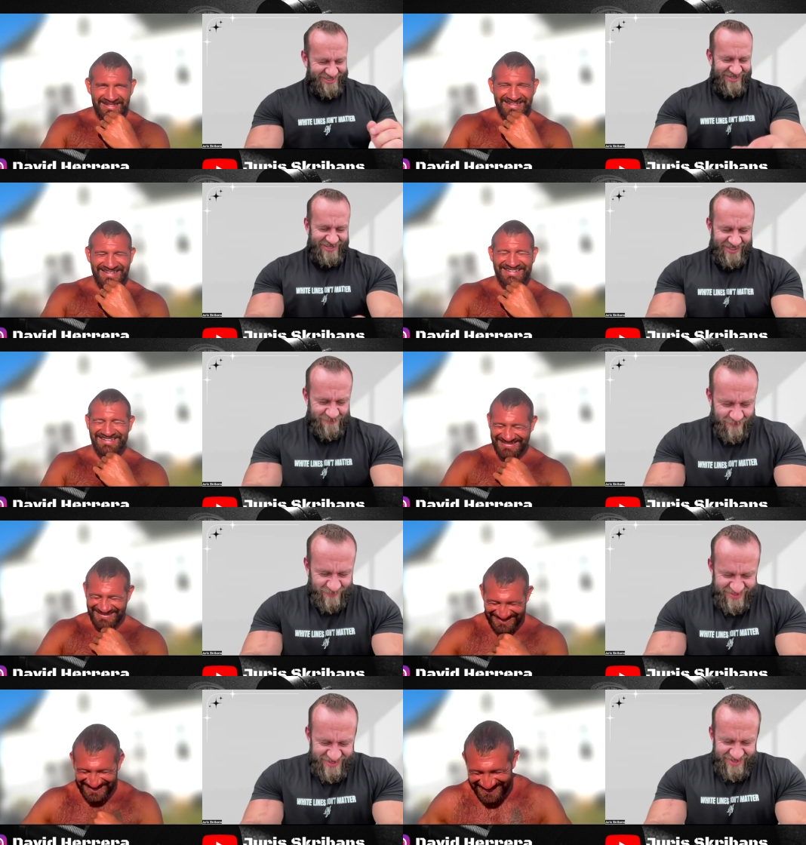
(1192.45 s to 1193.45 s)

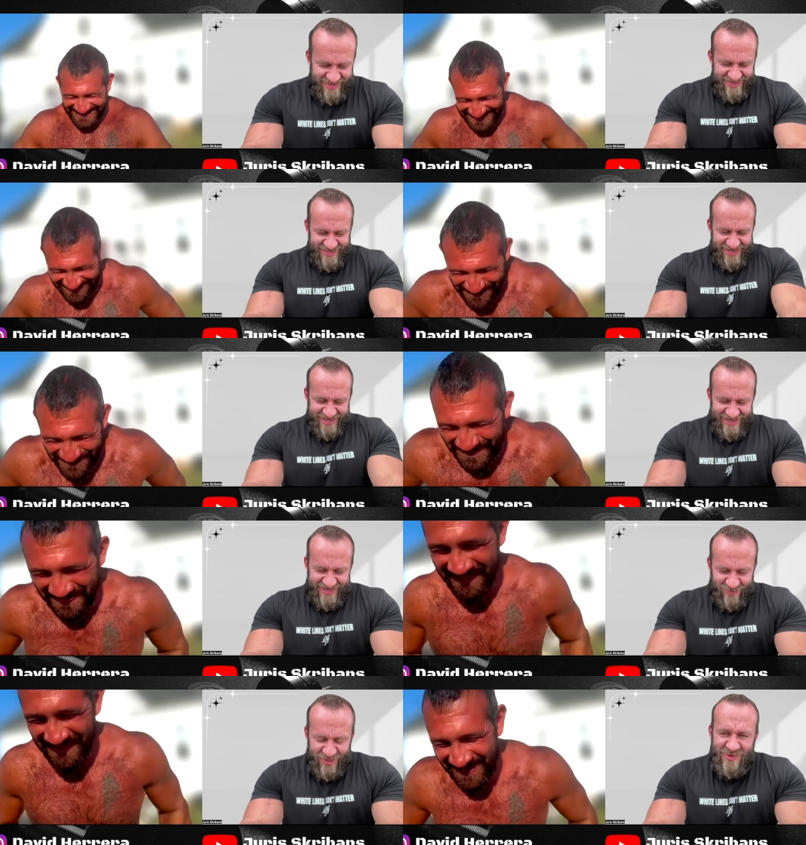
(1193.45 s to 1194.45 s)
Speaker 1: Uh,
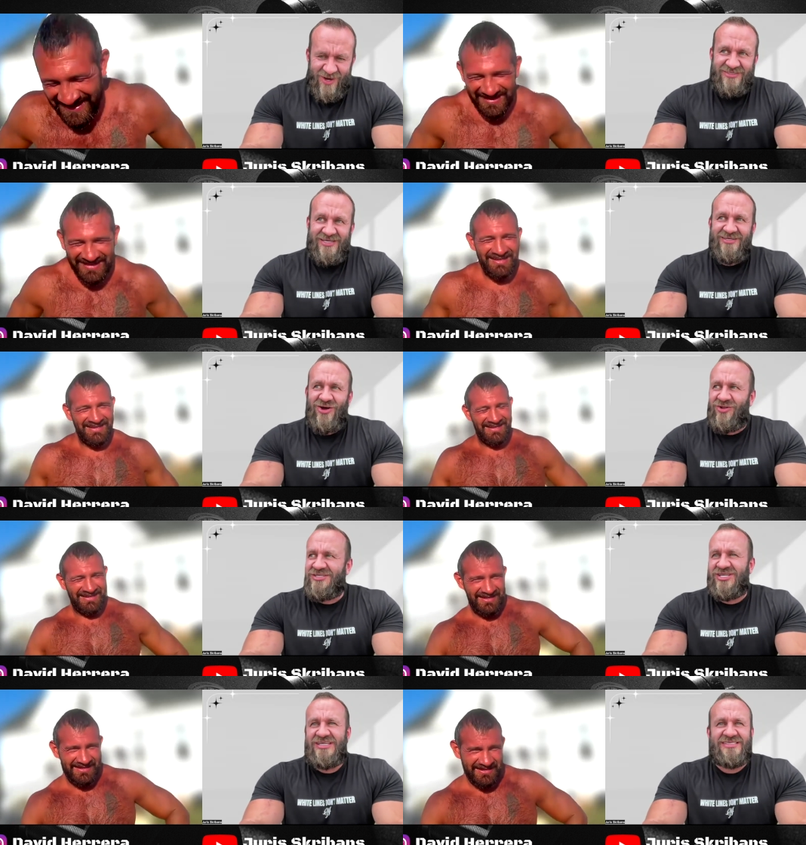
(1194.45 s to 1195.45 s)
uh, what about
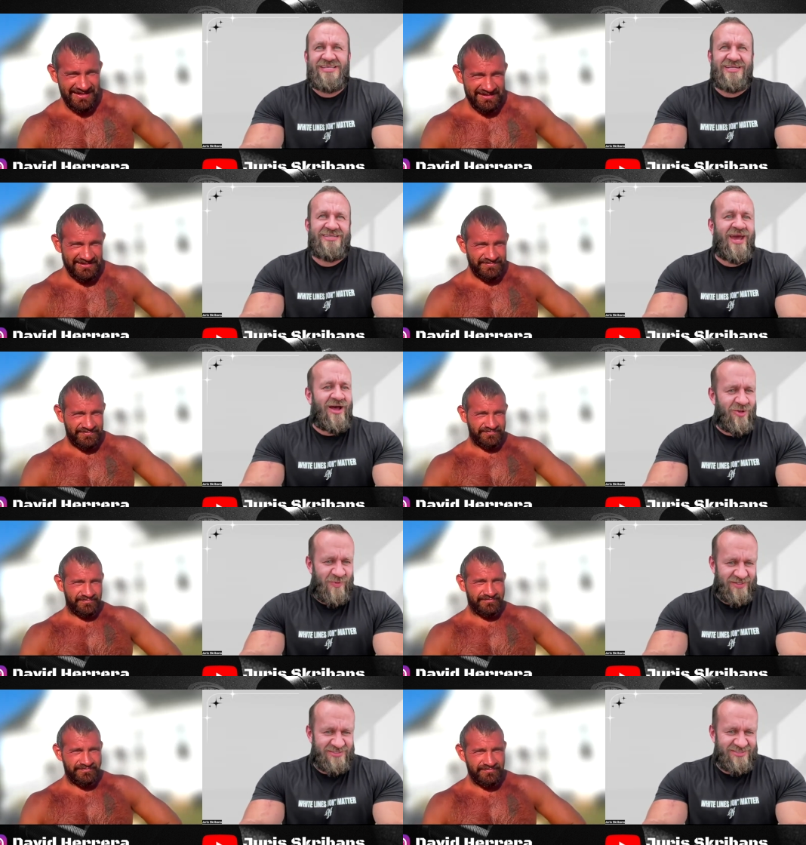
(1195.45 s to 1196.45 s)
technologies that help
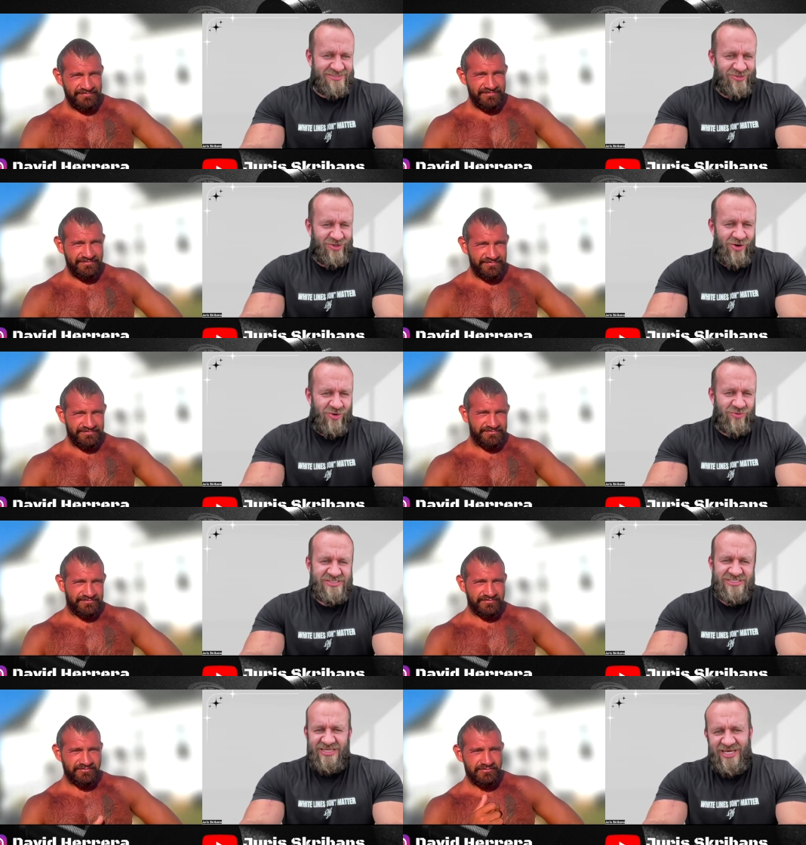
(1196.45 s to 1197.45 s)
us? You know,
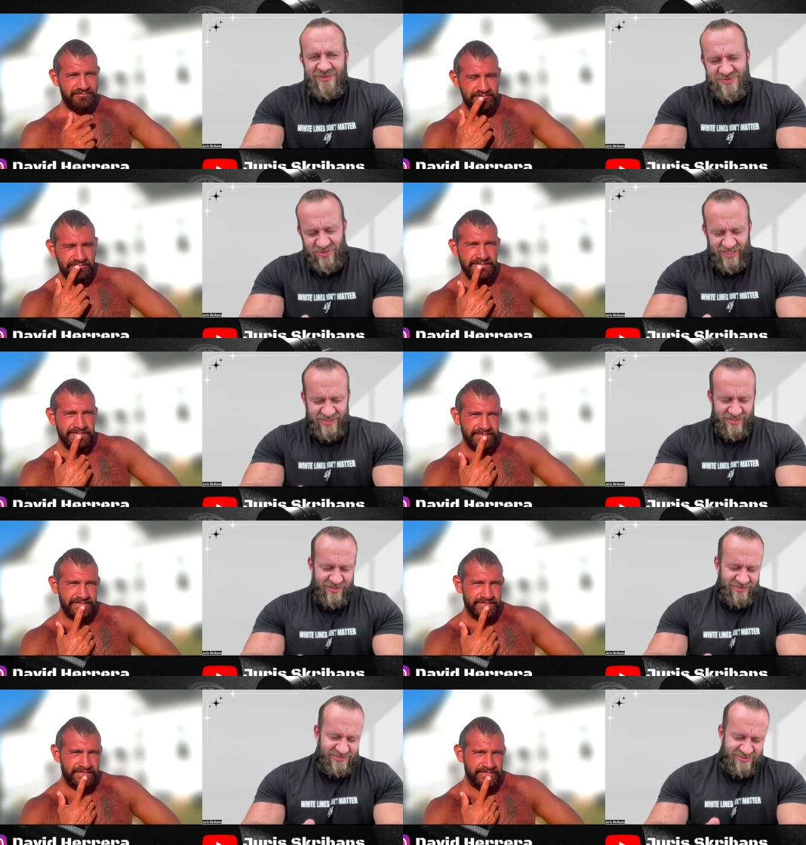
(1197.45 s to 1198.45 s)
sleep
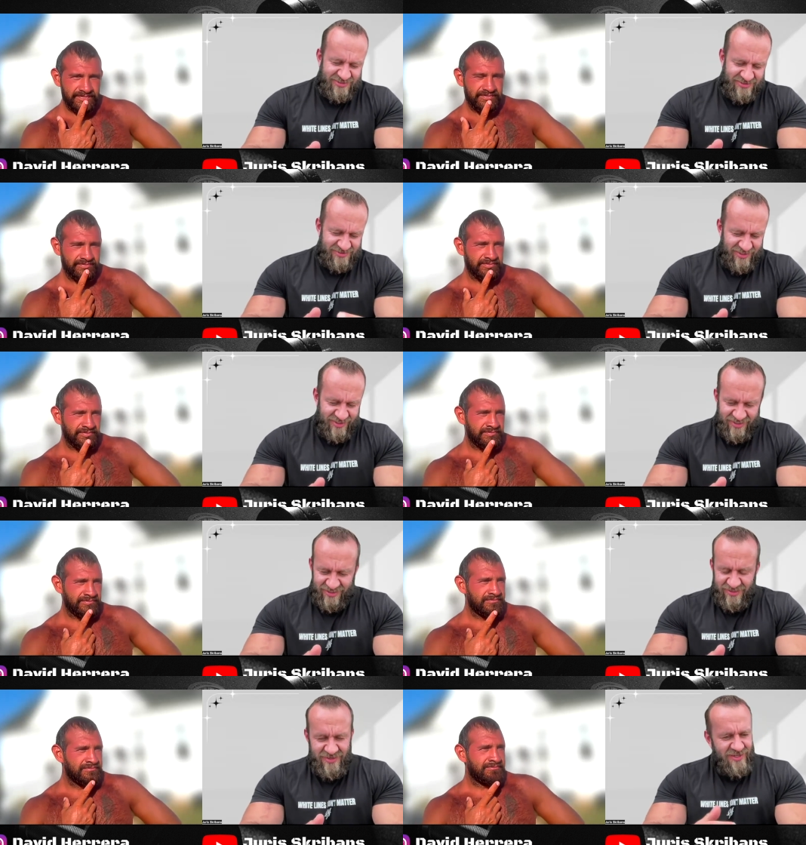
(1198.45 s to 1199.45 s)
trackers, uh,